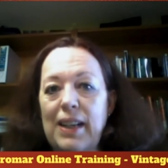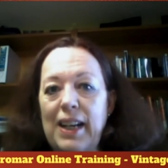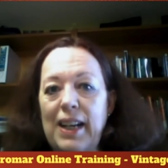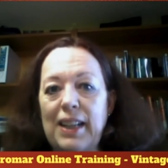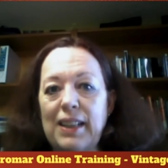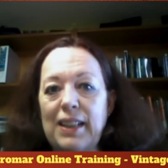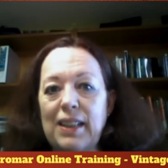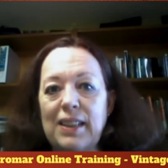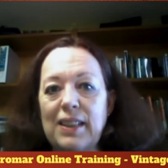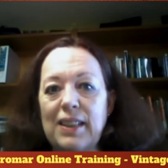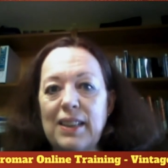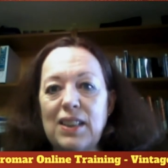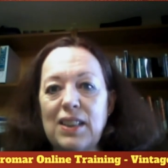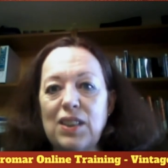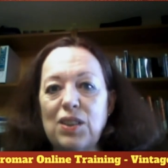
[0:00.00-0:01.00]
and
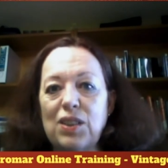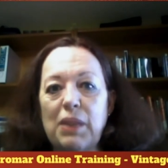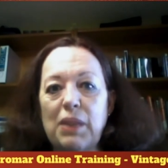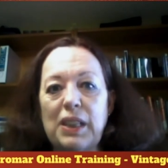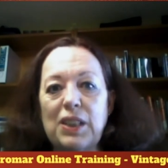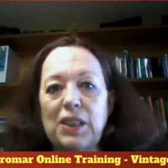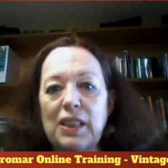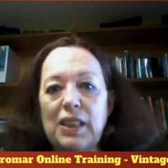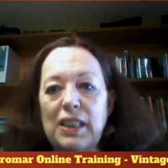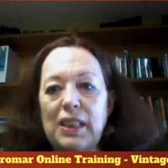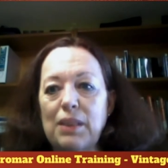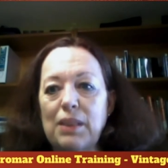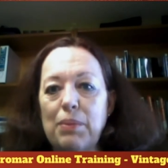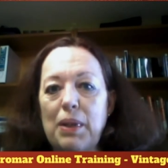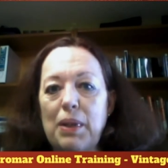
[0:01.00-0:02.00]
the, the situation a
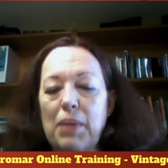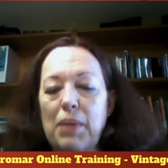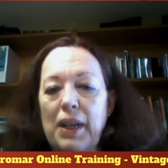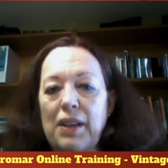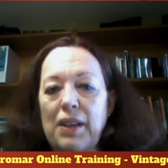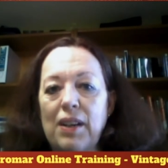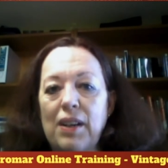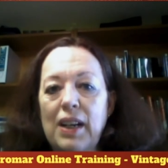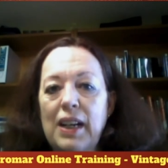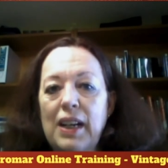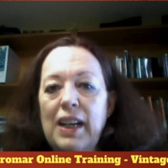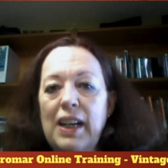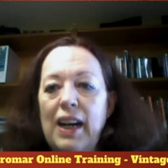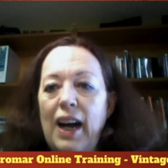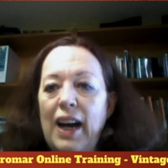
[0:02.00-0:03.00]
little bit better.
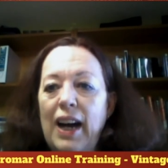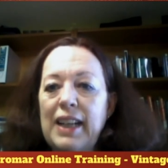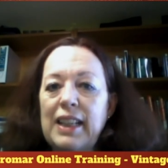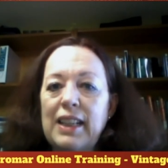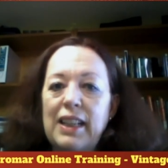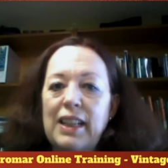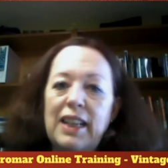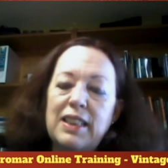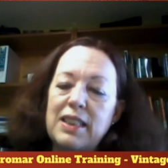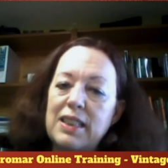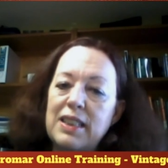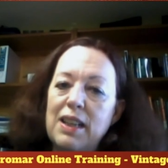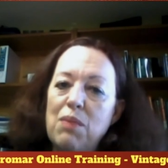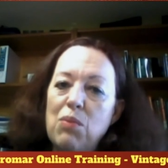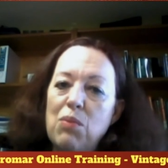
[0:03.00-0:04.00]
I think that
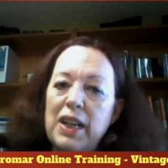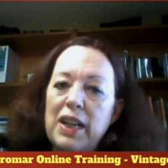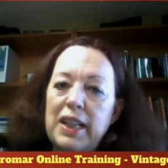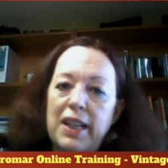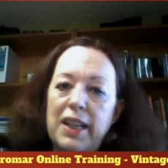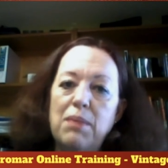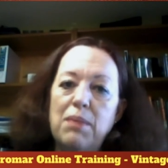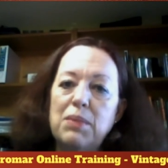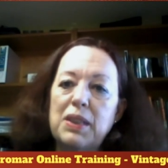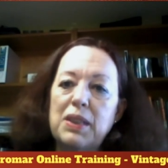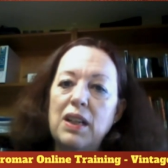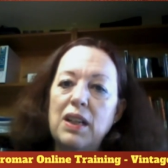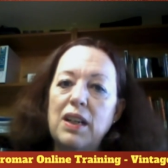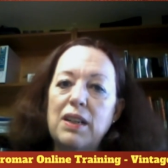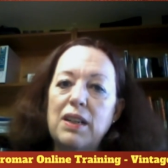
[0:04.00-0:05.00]
somewhat comes
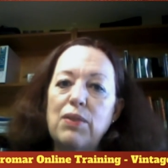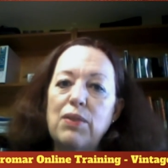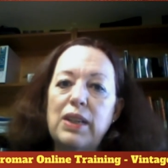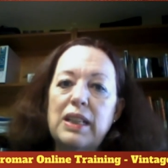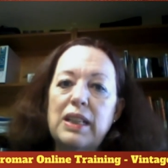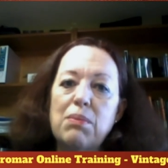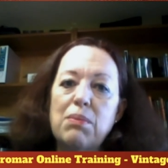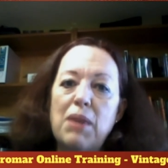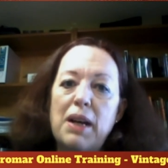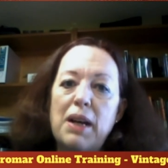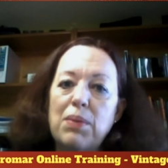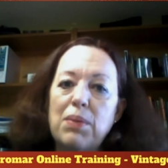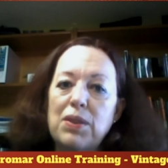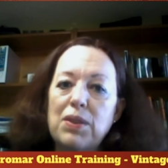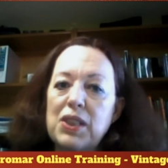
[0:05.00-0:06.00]
along with
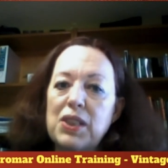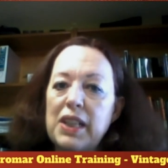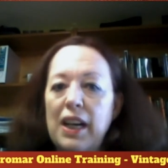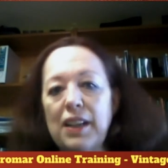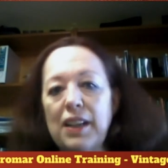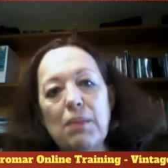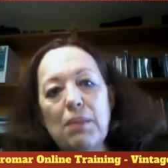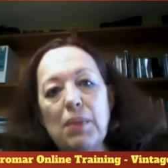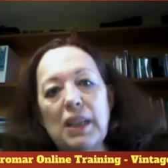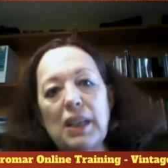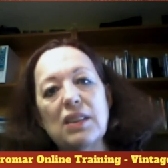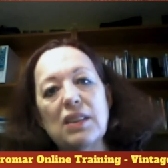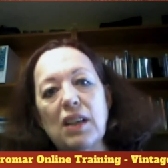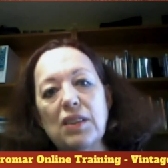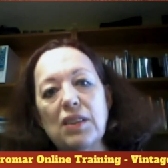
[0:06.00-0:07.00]
my personality,
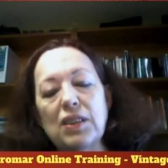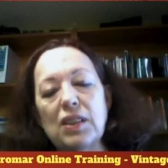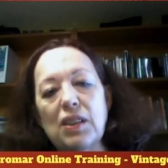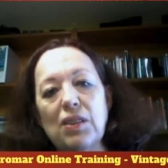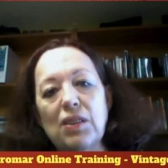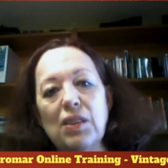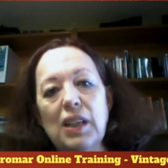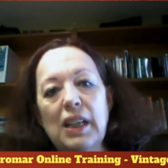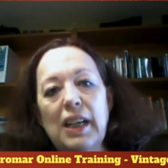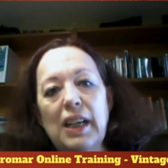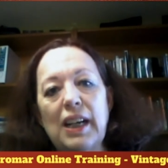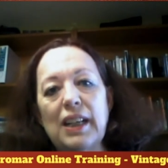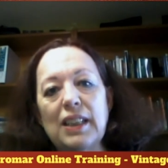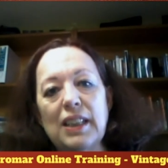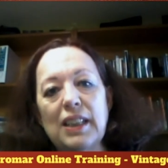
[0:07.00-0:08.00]
but it's also
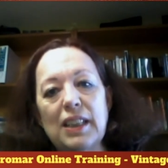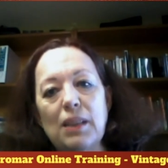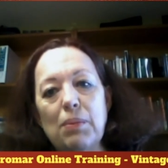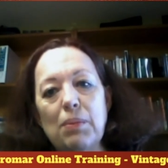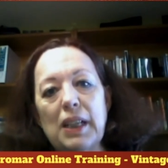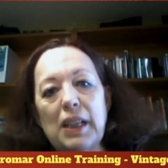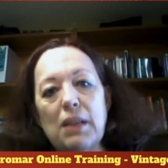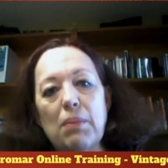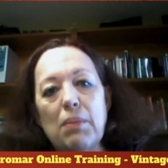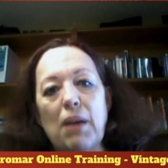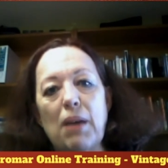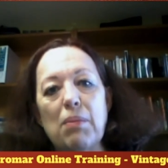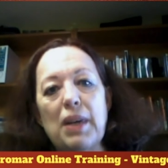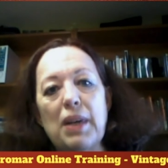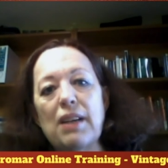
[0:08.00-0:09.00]
a little bit
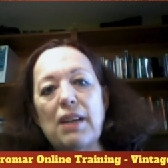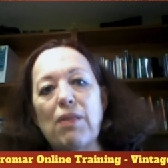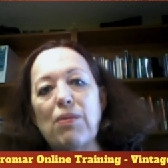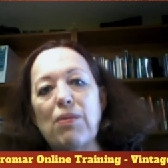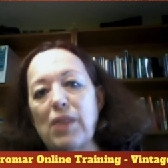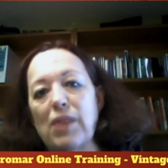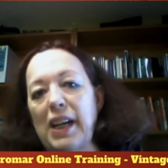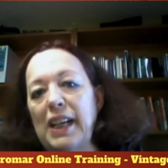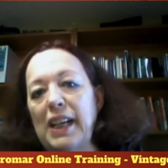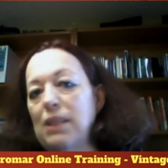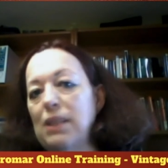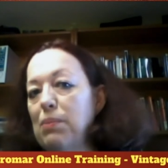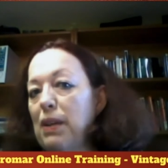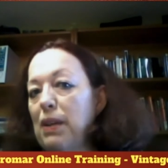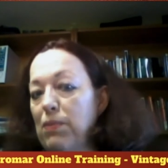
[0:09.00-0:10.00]
about being
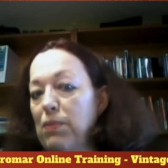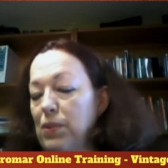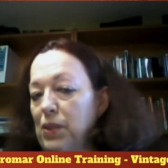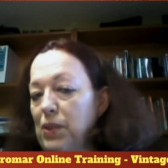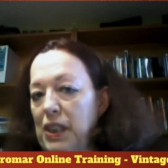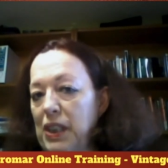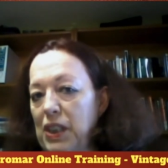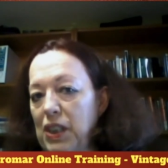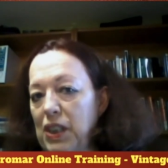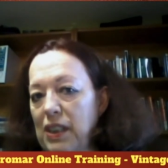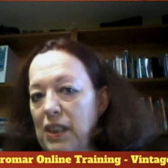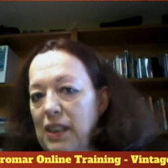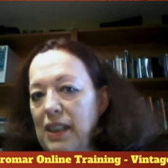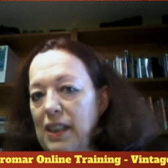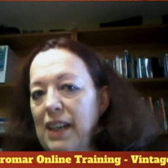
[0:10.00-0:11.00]
afraid to be
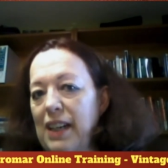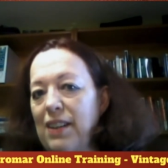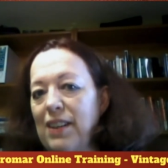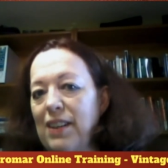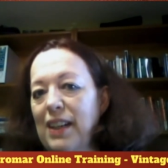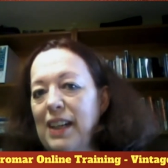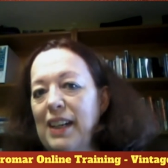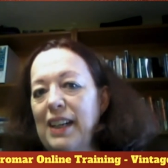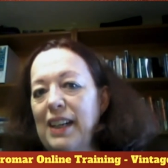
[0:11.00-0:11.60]
foolish. Now,